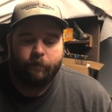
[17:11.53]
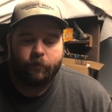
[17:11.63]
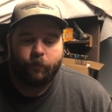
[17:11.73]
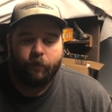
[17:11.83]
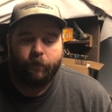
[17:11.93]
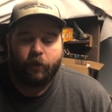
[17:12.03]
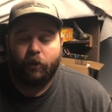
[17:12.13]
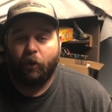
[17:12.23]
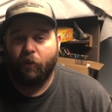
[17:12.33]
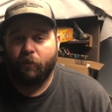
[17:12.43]
sort of a
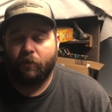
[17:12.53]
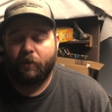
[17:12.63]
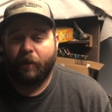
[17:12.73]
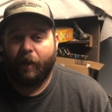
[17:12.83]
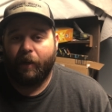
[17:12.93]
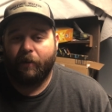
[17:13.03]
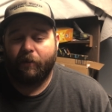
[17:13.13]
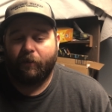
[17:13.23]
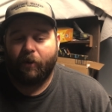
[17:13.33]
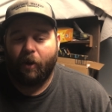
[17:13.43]
closed
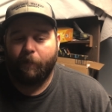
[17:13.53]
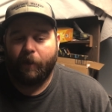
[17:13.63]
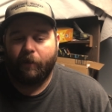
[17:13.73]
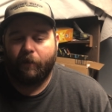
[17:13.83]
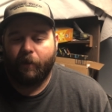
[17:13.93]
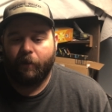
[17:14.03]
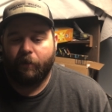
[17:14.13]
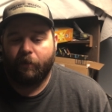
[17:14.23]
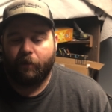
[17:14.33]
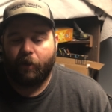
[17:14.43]
end comment,
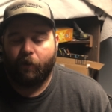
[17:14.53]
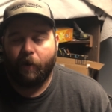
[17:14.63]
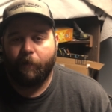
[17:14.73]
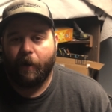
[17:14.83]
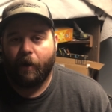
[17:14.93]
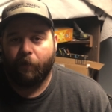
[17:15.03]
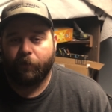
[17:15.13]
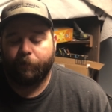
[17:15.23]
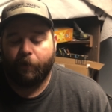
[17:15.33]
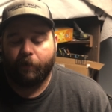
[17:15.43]
then I might not
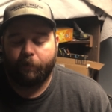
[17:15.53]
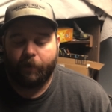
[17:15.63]
respond.